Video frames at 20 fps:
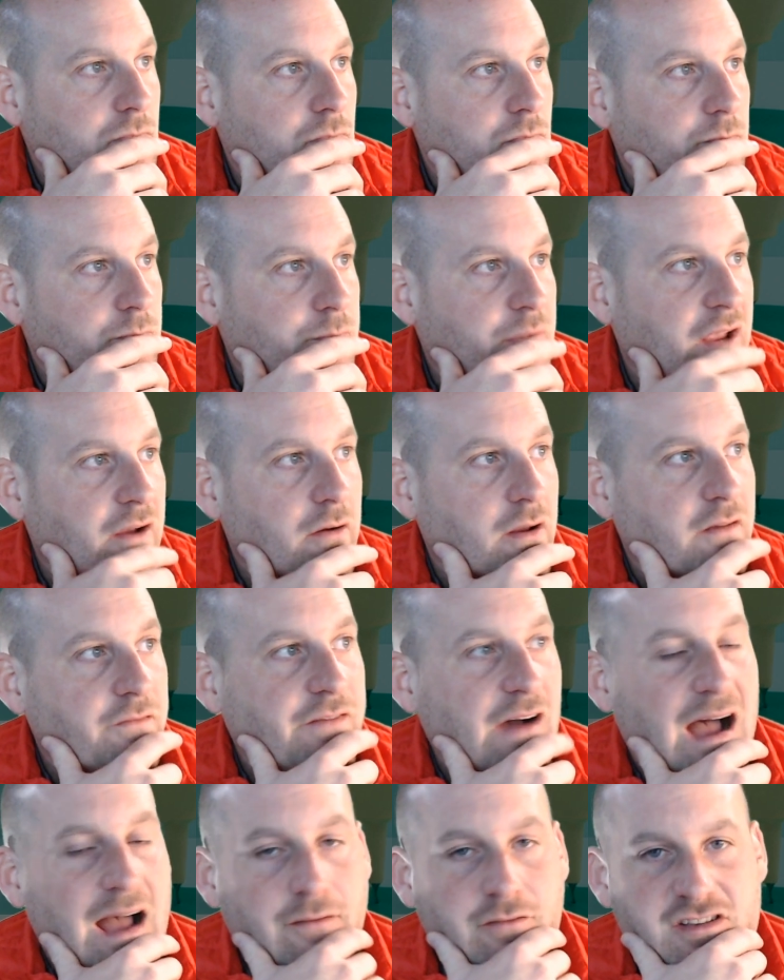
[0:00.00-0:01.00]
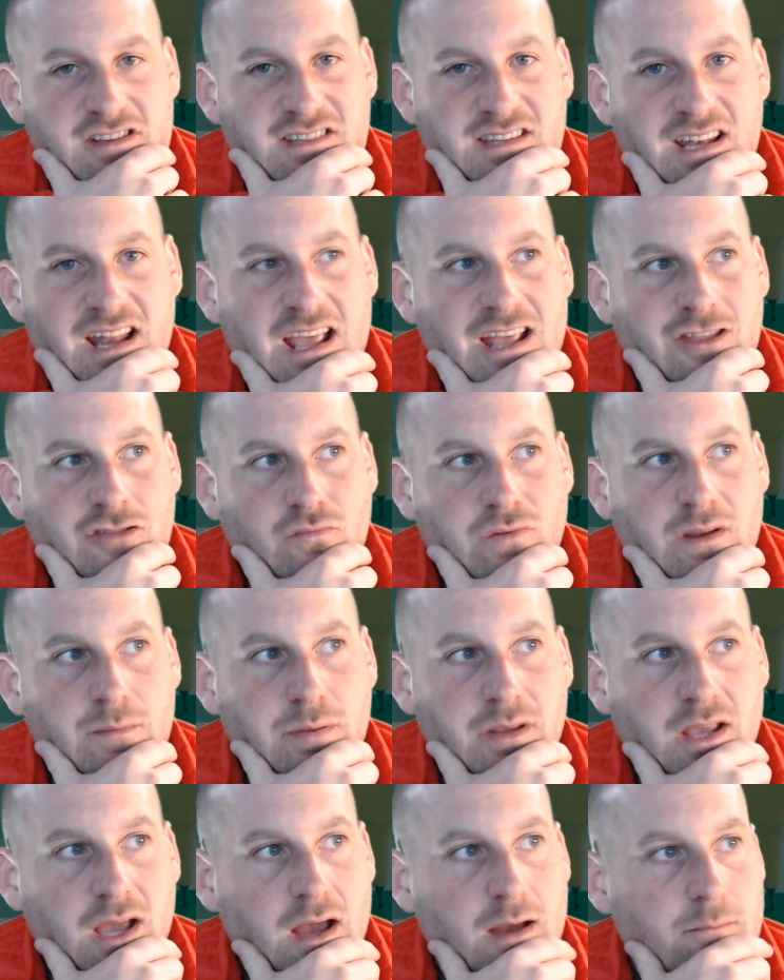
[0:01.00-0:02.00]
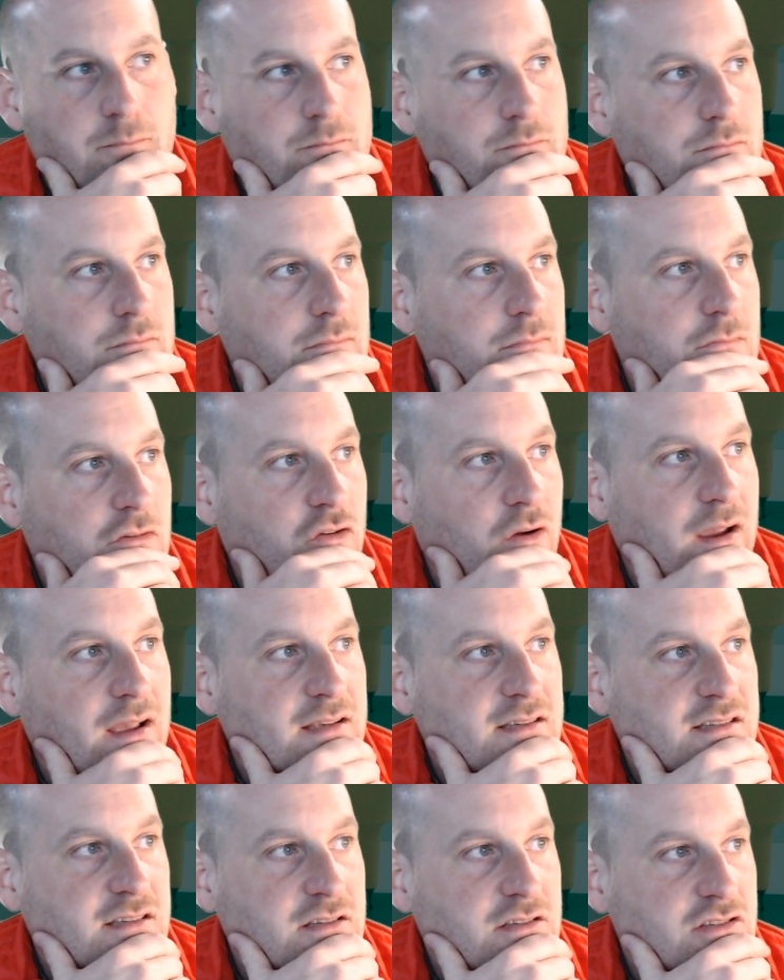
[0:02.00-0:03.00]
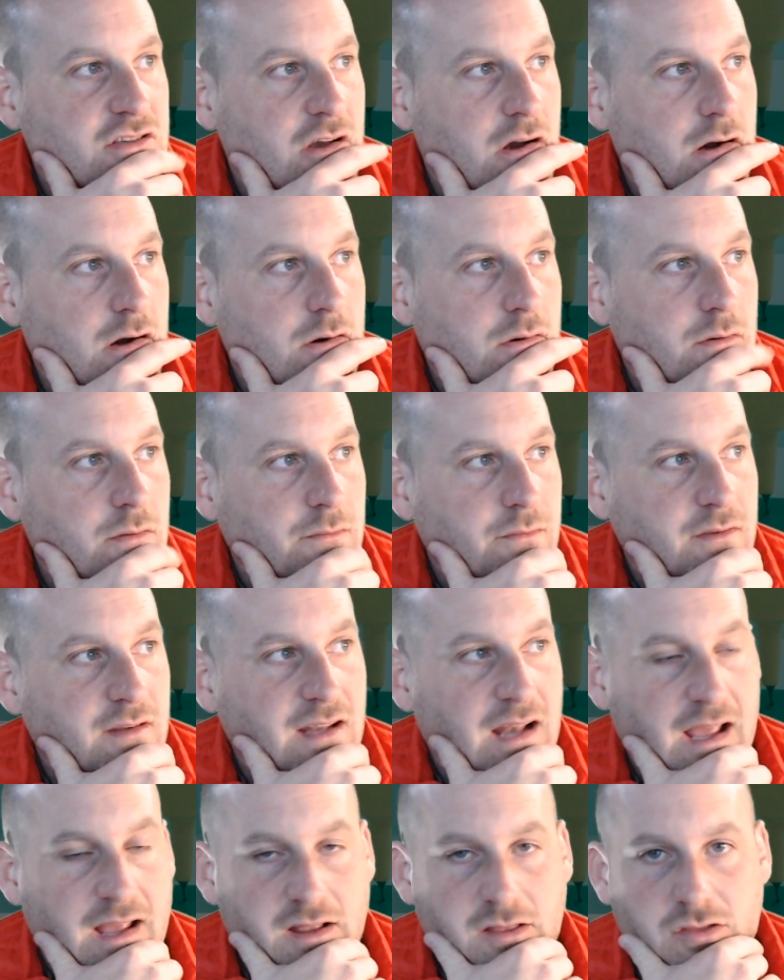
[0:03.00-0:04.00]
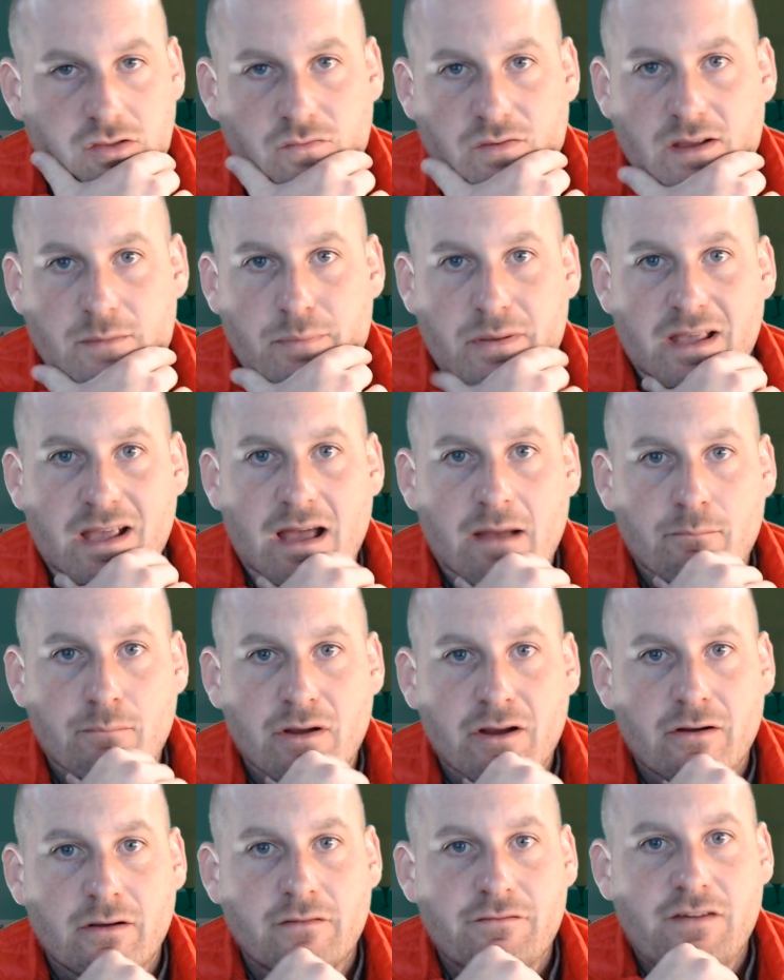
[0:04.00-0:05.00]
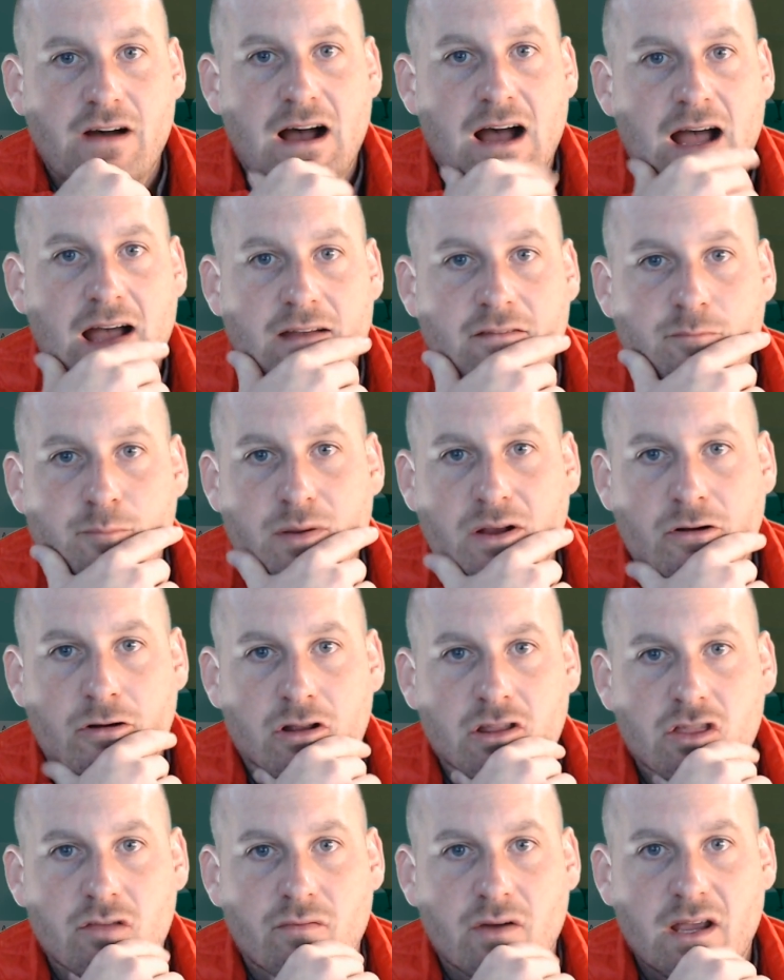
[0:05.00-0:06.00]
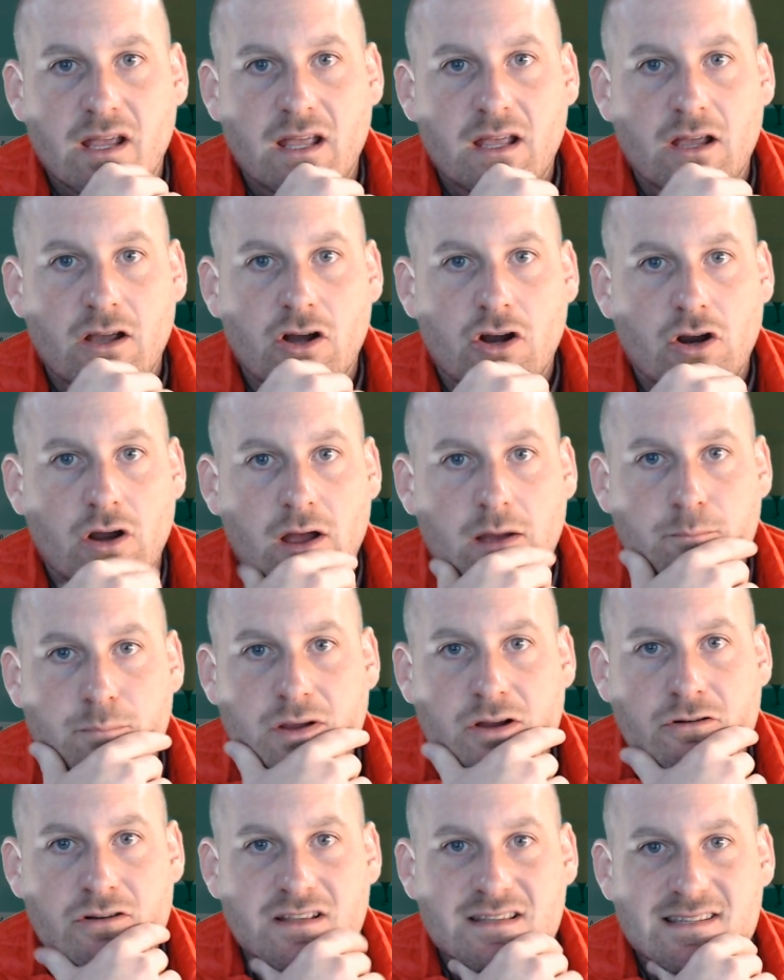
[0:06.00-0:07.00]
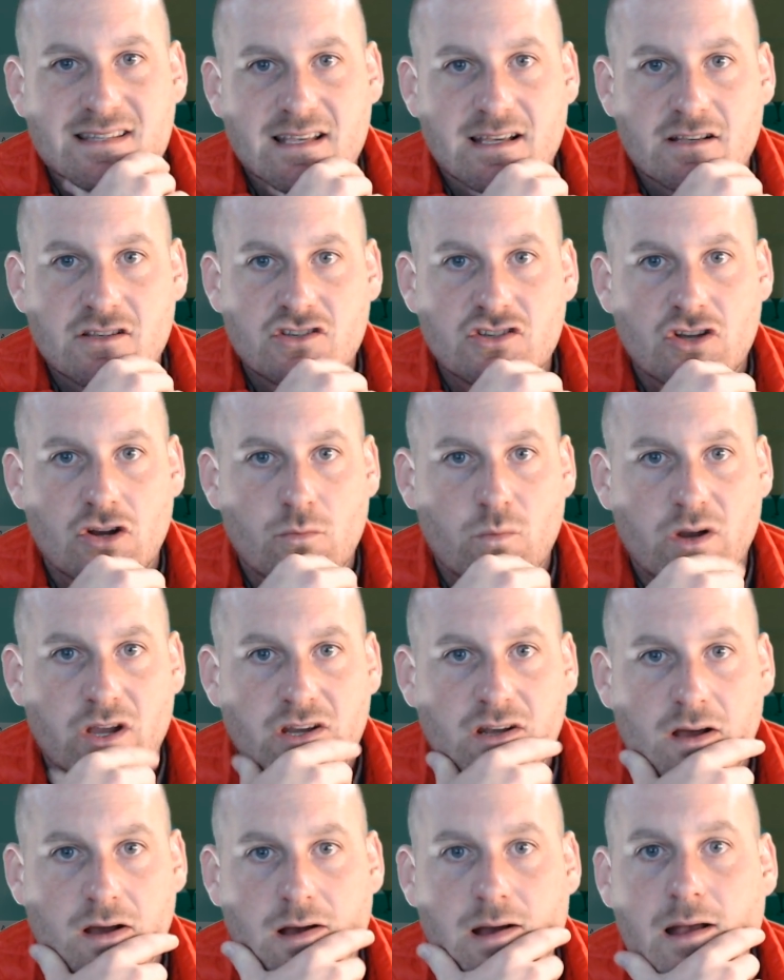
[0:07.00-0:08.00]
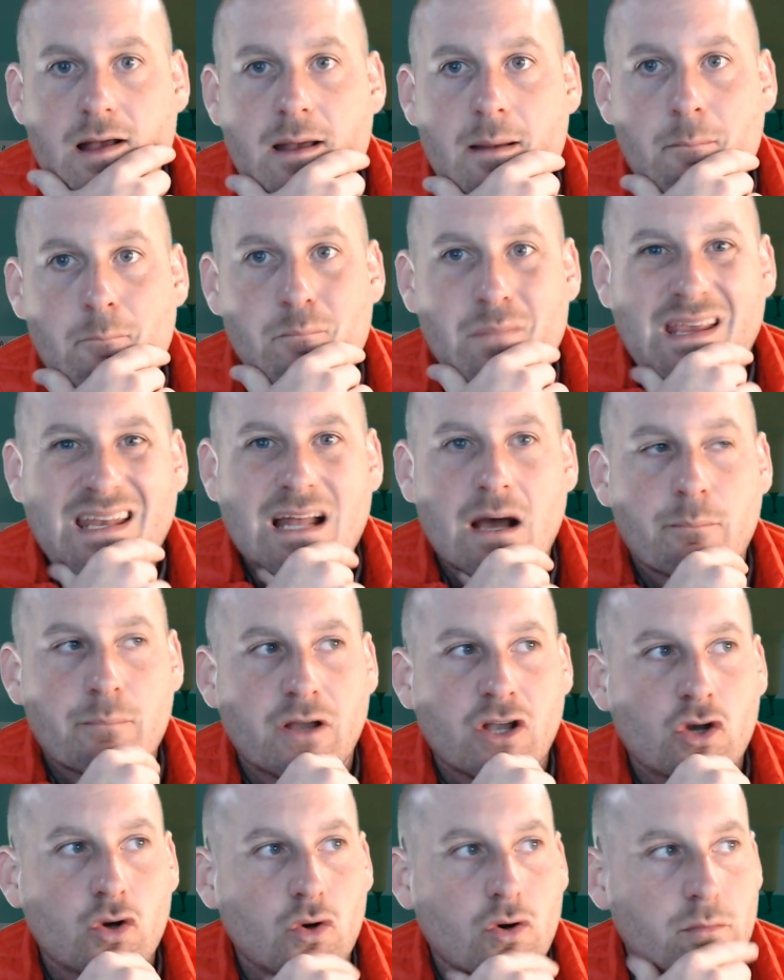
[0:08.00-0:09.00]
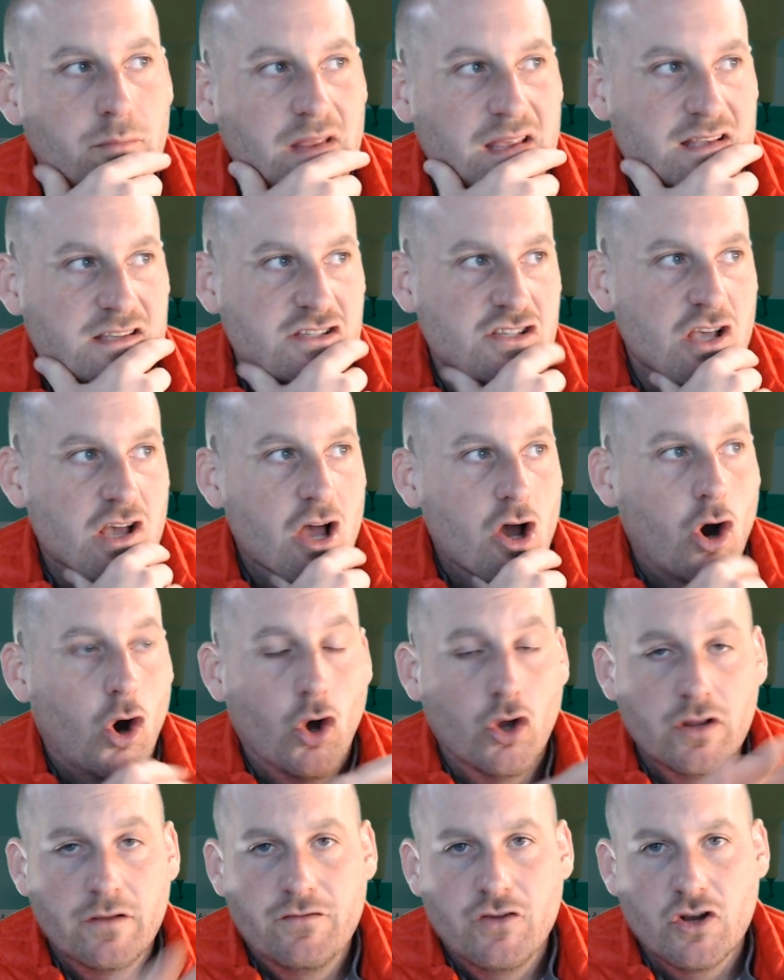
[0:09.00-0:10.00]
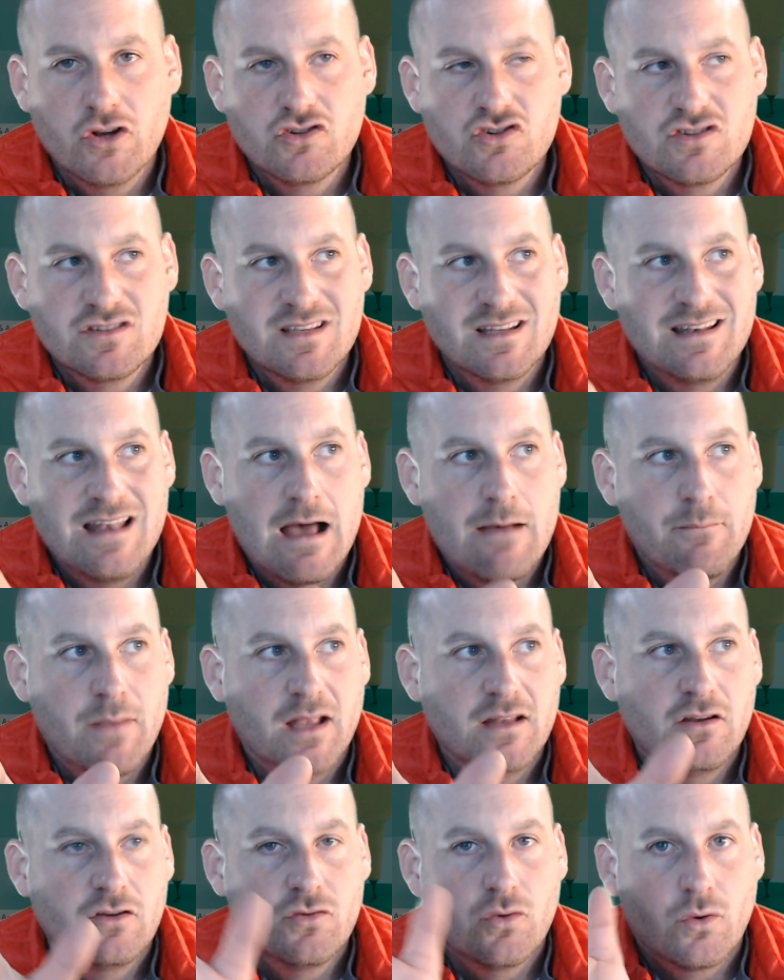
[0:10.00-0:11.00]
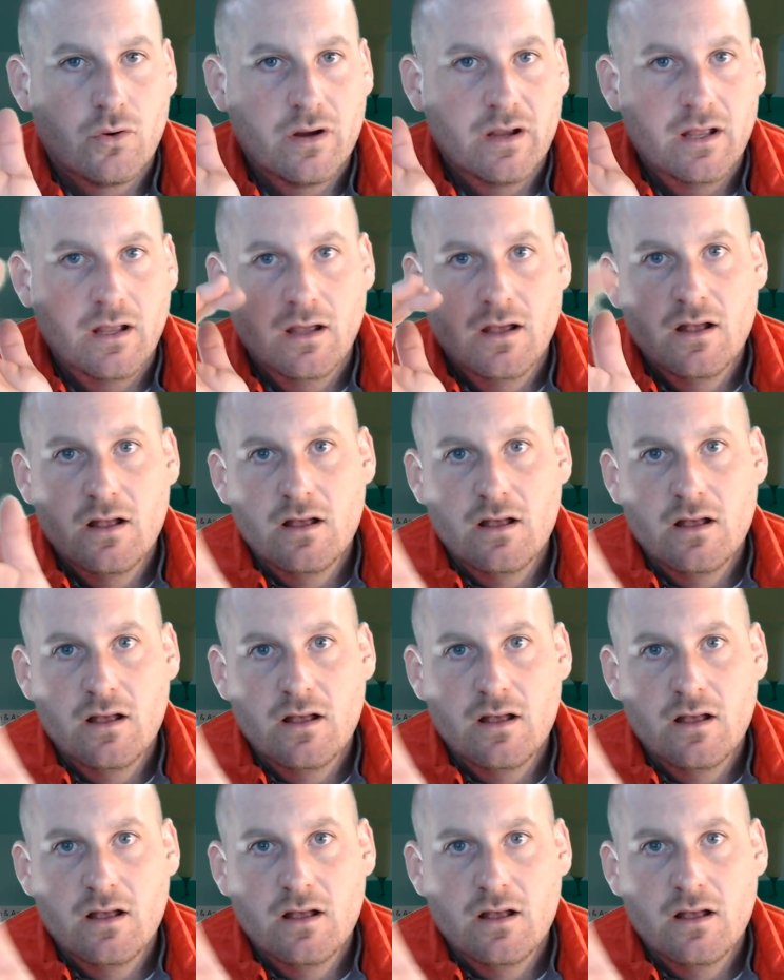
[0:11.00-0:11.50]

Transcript: Period 5 is today, 3 p.m., Grace. So today, 3 p.m., period 5, period 3, and period 6, we're going to meet up in Google Meets. Only if you're interested, not mandatory.